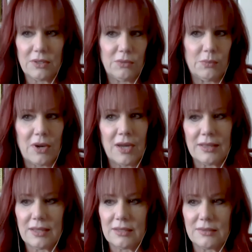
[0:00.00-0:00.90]
brought
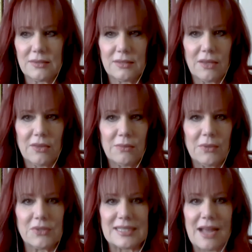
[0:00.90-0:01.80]
this other
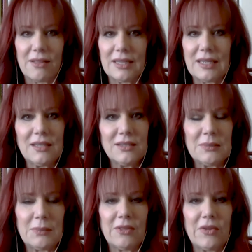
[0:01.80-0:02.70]
modality into
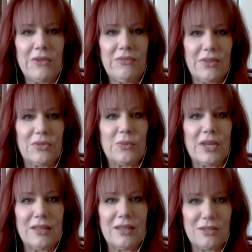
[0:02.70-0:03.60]
my life, and the
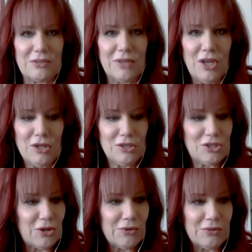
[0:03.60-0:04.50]
way that you
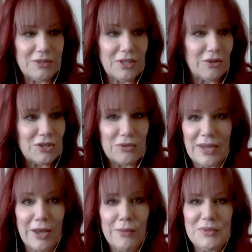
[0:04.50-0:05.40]
showed, you
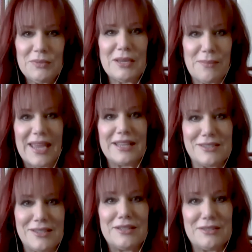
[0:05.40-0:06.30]
helped me make
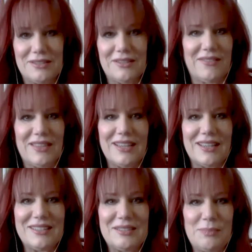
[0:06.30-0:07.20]
sense of
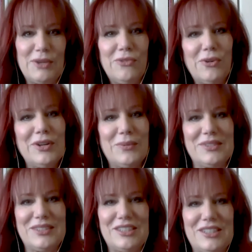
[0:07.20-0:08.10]
this. Before it
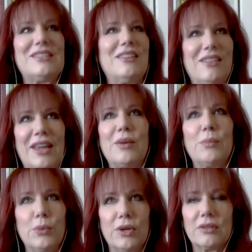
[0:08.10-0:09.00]
was just like a
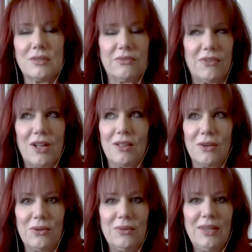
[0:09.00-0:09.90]
book to follow,